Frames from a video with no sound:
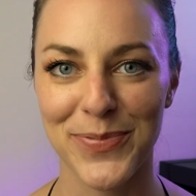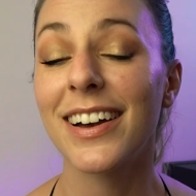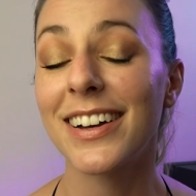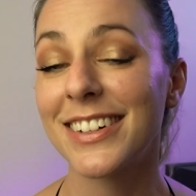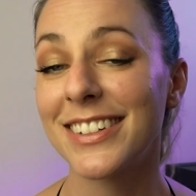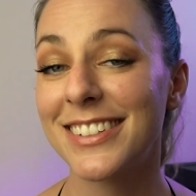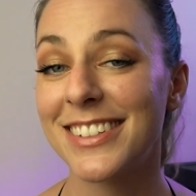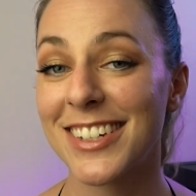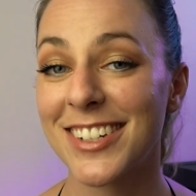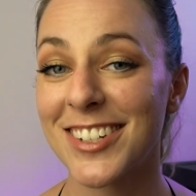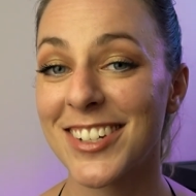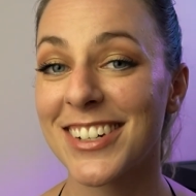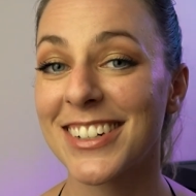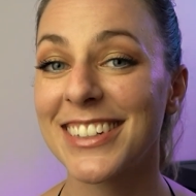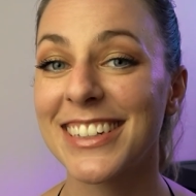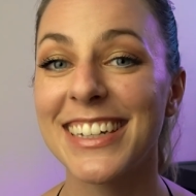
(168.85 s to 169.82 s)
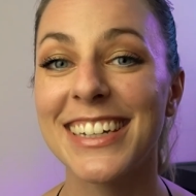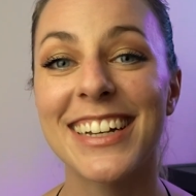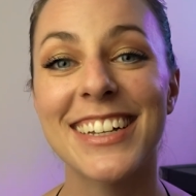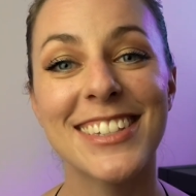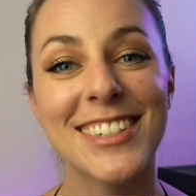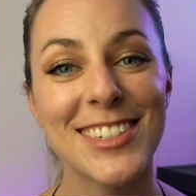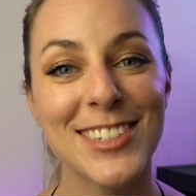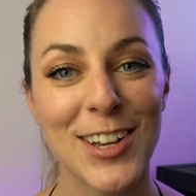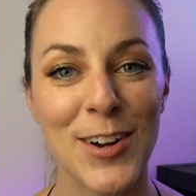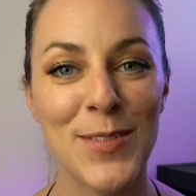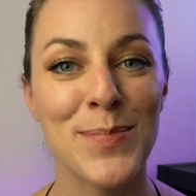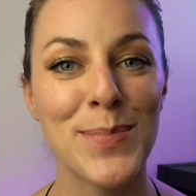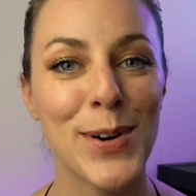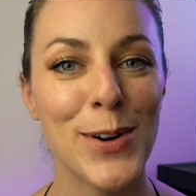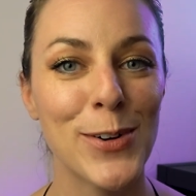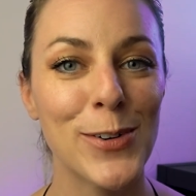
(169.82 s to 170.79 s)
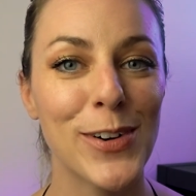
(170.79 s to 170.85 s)
Additionally, some
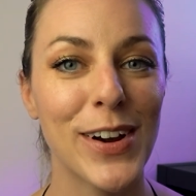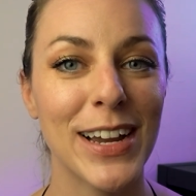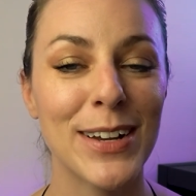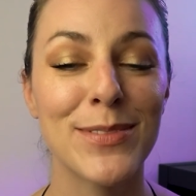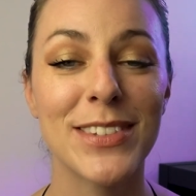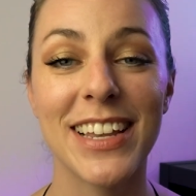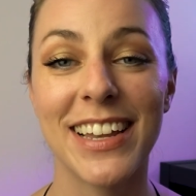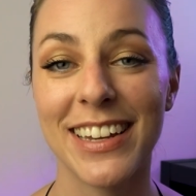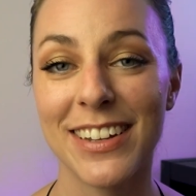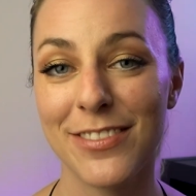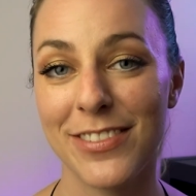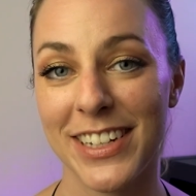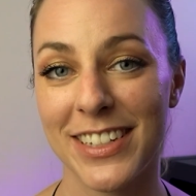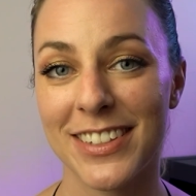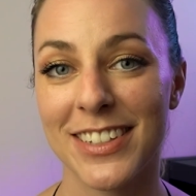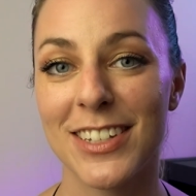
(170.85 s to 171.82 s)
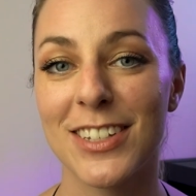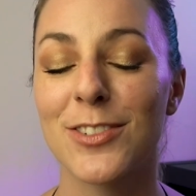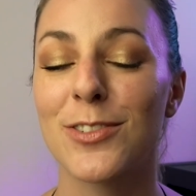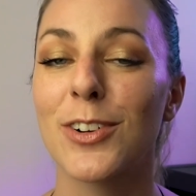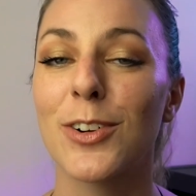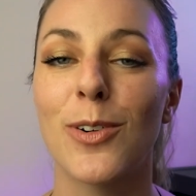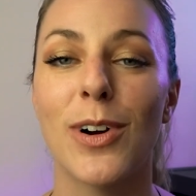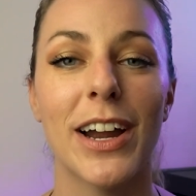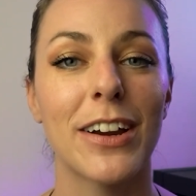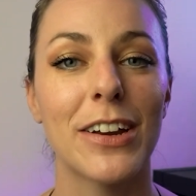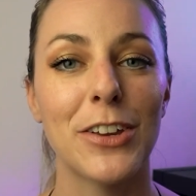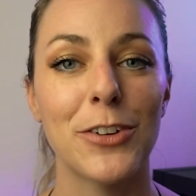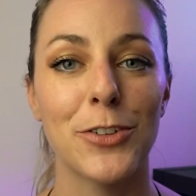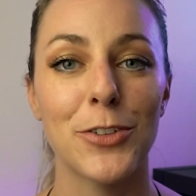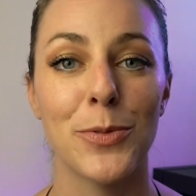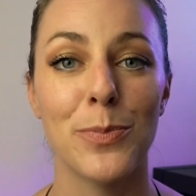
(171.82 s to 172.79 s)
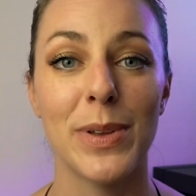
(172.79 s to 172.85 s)
programs and visas require you
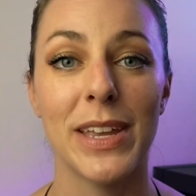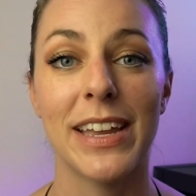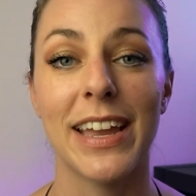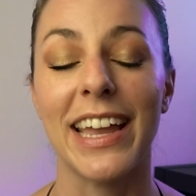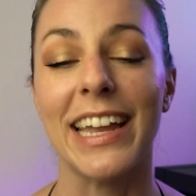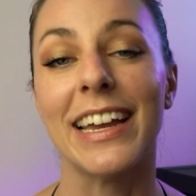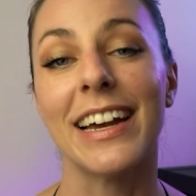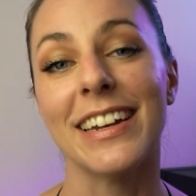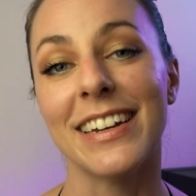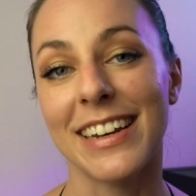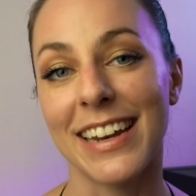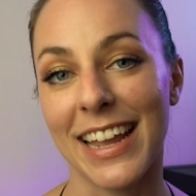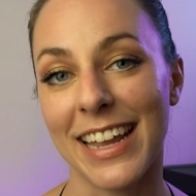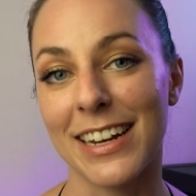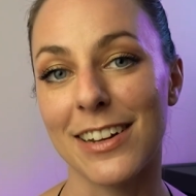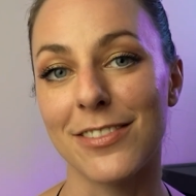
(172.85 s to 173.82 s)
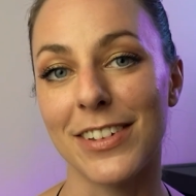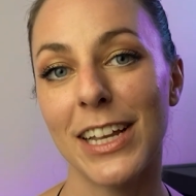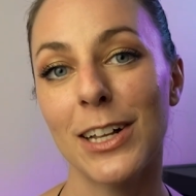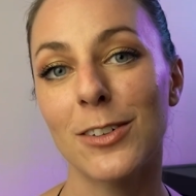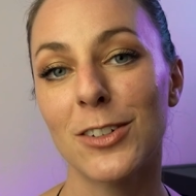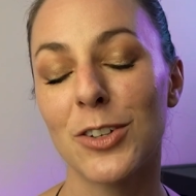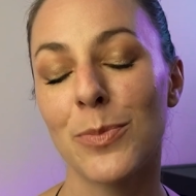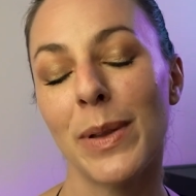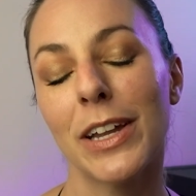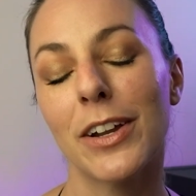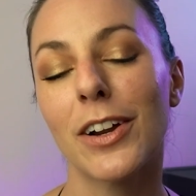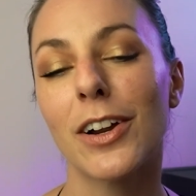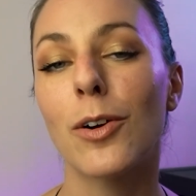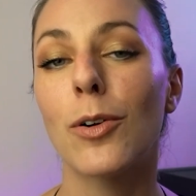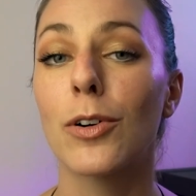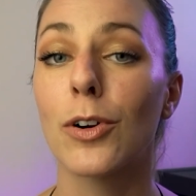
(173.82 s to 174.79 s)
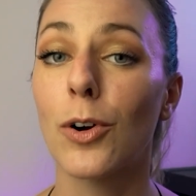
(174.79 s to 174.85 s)
to be a native English
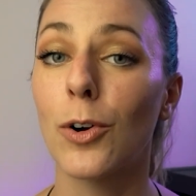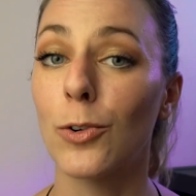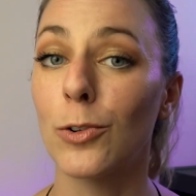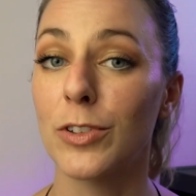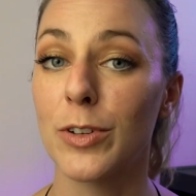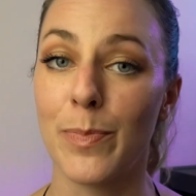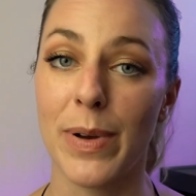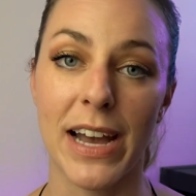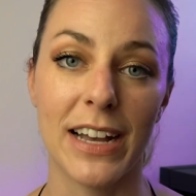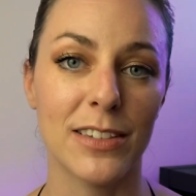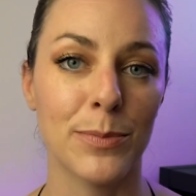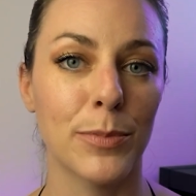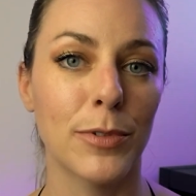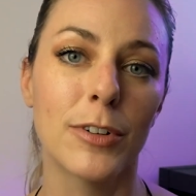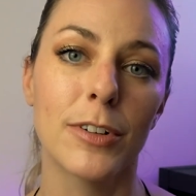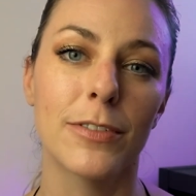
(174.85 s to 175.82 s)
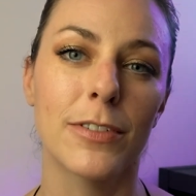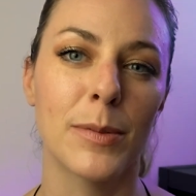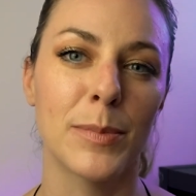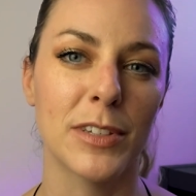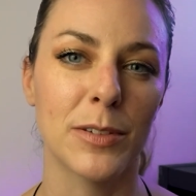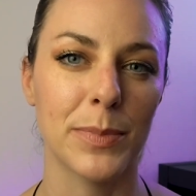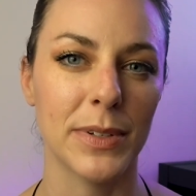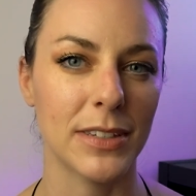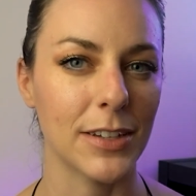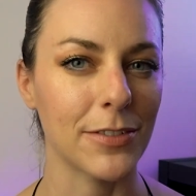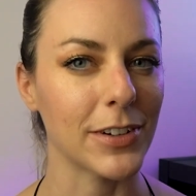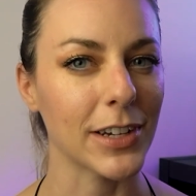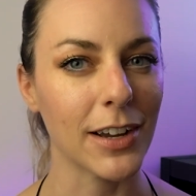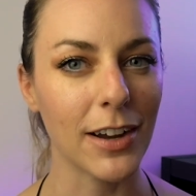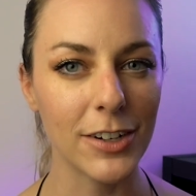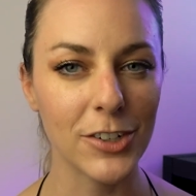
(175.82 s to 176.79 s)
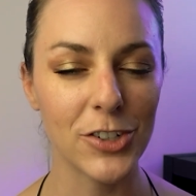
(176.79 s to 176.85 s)
speaker or hold a passport from a specific
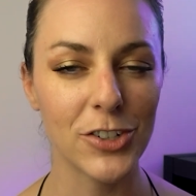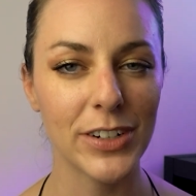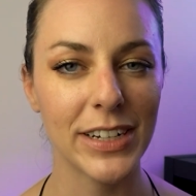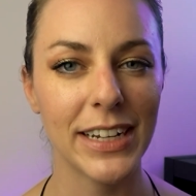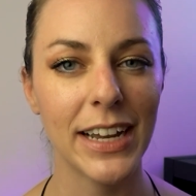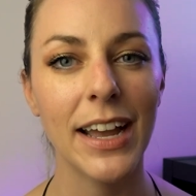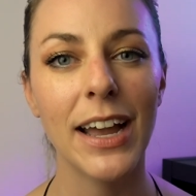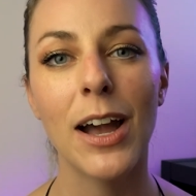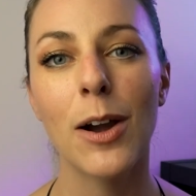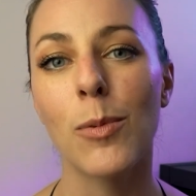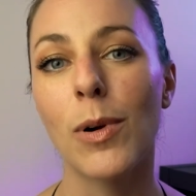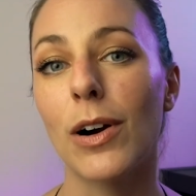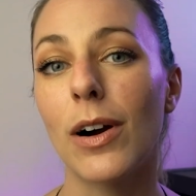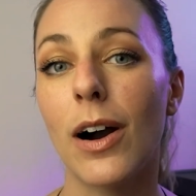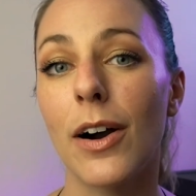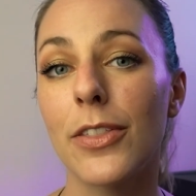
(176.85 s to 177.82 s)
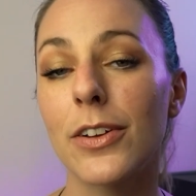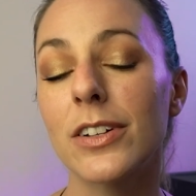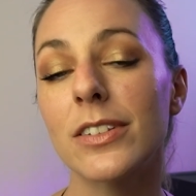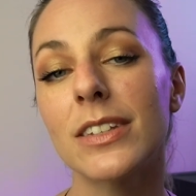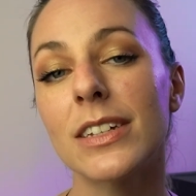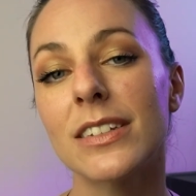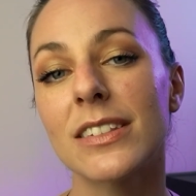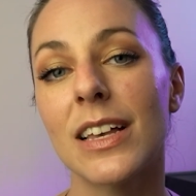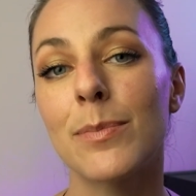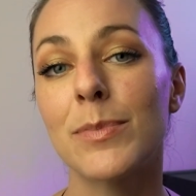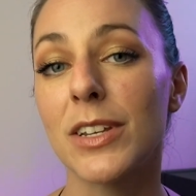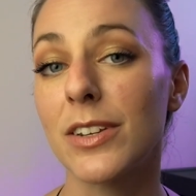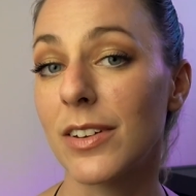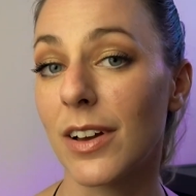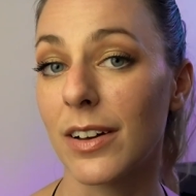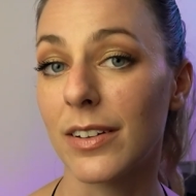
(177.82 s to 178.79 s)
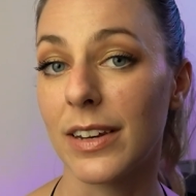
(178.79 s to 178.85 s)
country, while others accept
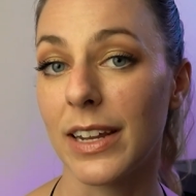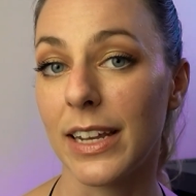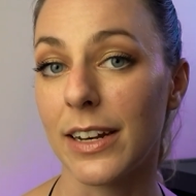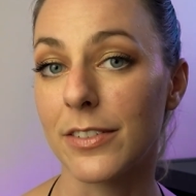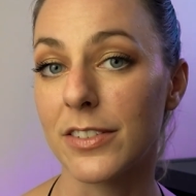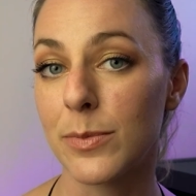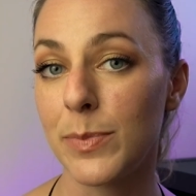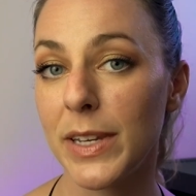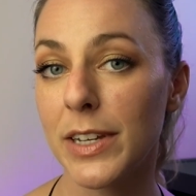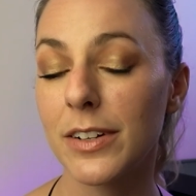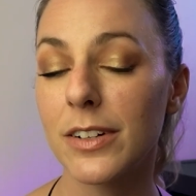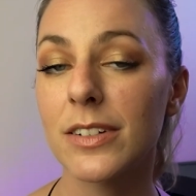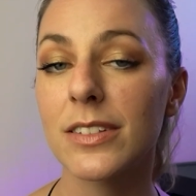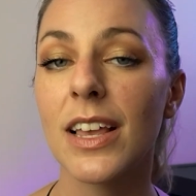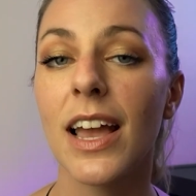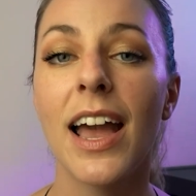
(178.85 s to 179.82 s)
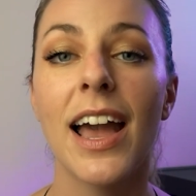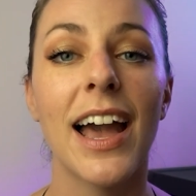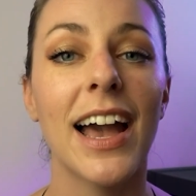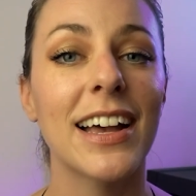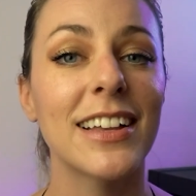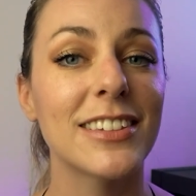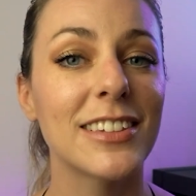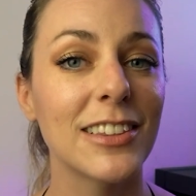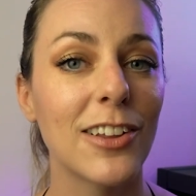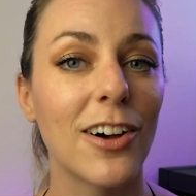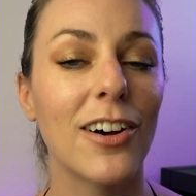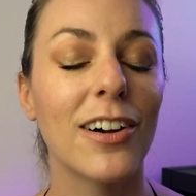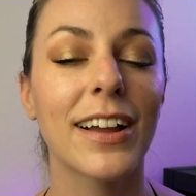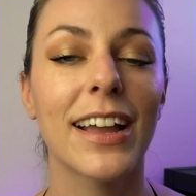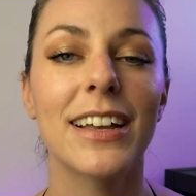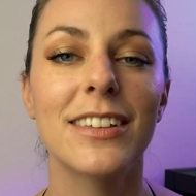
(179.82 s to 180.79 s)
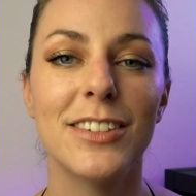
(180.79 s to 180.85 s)
non-native speakers as
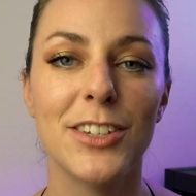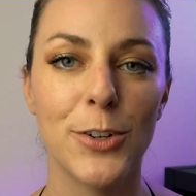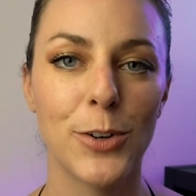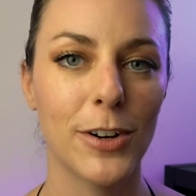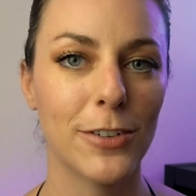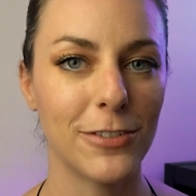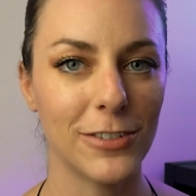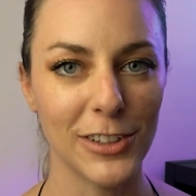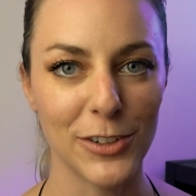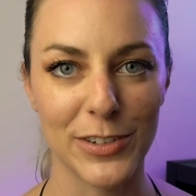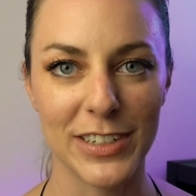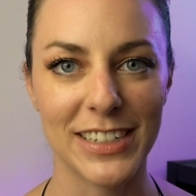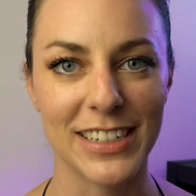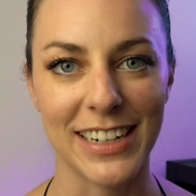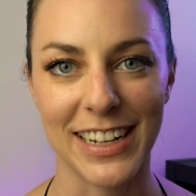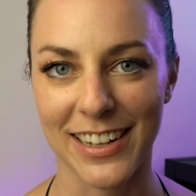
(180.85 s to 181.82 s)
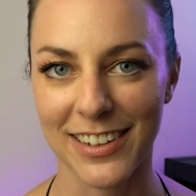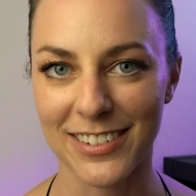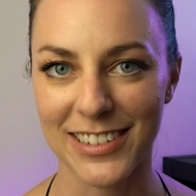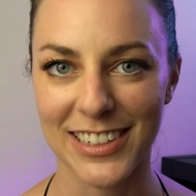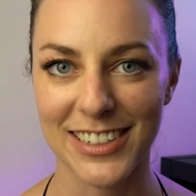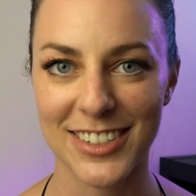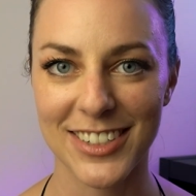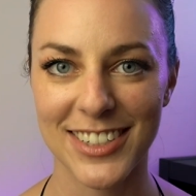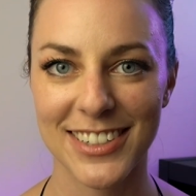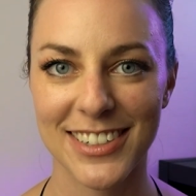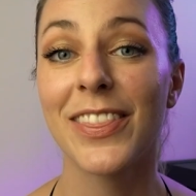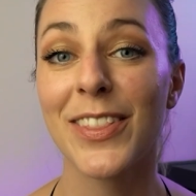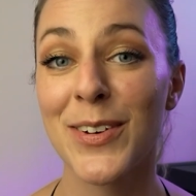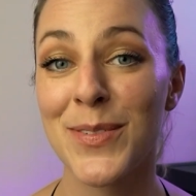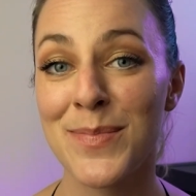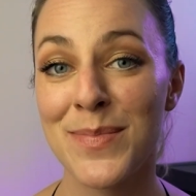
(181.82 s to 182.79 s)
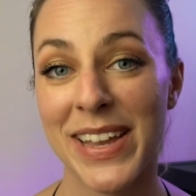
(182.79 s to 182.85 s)
long as you are fluent in English.
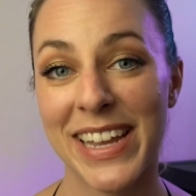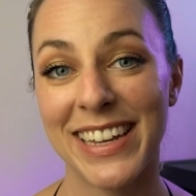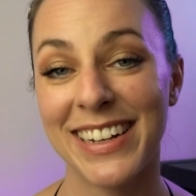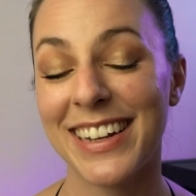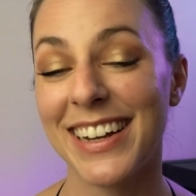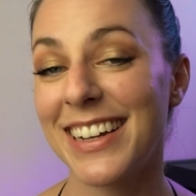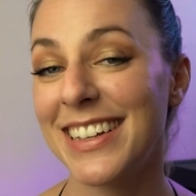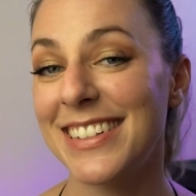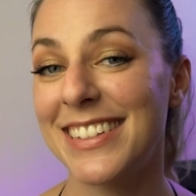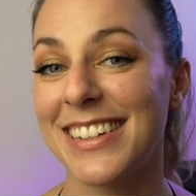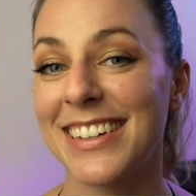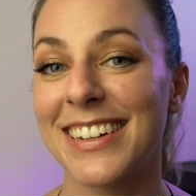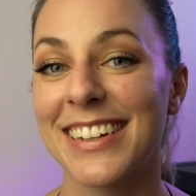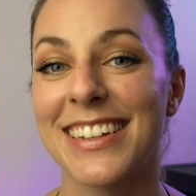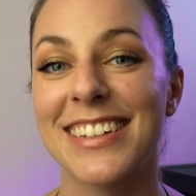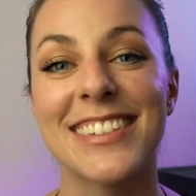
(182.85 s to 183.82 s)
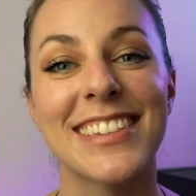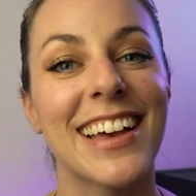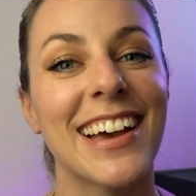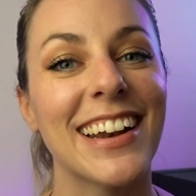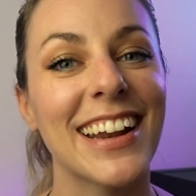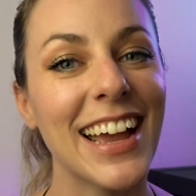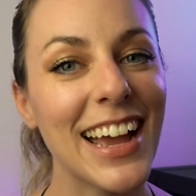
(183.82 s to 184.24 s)
The main idea is that